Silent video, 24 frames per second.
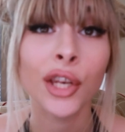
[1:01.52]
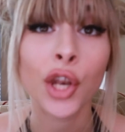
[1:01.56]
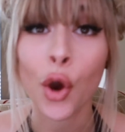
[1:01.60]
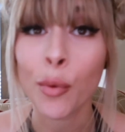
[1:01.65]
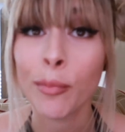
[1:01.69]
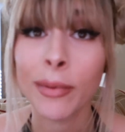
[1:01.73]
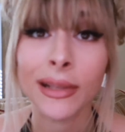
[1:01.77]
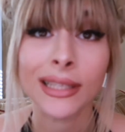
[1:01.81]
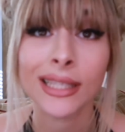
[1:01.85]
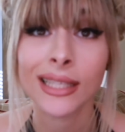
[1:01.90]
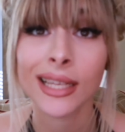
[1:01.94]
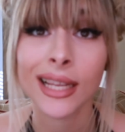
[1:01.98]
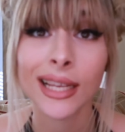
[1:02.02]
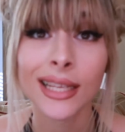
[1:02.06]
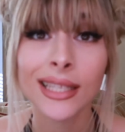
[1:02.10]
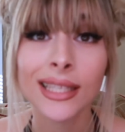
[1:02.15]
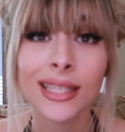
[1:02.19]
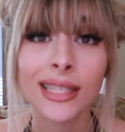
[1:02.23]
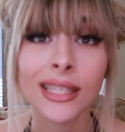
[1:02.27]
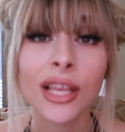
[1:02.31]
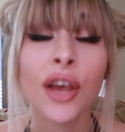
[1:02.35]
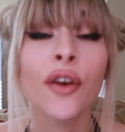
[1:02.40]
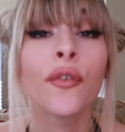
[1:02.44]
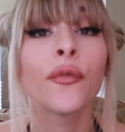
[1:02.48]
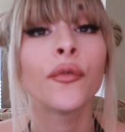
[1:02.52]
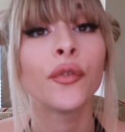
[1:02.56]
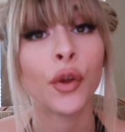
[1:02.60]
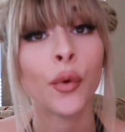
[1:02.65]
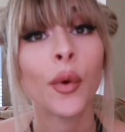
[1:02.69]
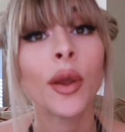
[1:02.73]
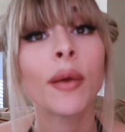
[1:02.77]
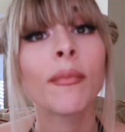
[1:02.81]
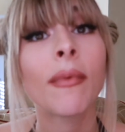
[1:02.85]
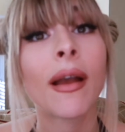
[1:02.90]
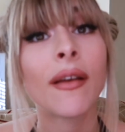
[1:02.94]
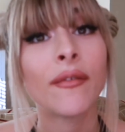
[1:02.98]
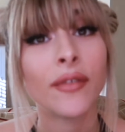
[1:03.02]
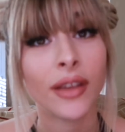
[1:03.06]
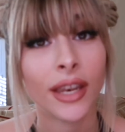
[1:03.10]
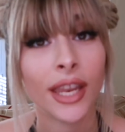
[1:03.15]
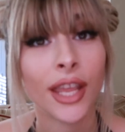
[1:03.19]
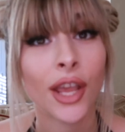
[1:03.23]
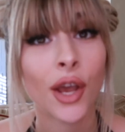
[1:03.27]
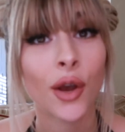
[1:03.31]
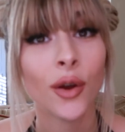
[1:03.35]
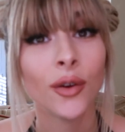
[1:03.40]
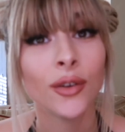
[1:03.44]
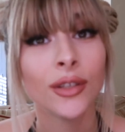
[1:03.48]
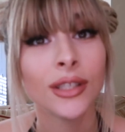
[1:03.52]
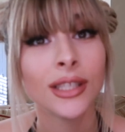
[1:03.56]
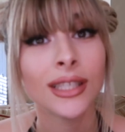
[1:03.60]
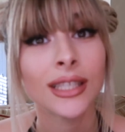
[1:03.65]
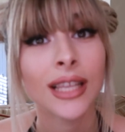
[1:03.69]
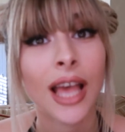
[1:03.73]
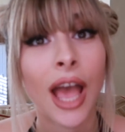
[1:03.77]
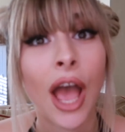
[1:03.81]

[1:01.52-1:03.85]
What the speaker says: no business viewing my videos.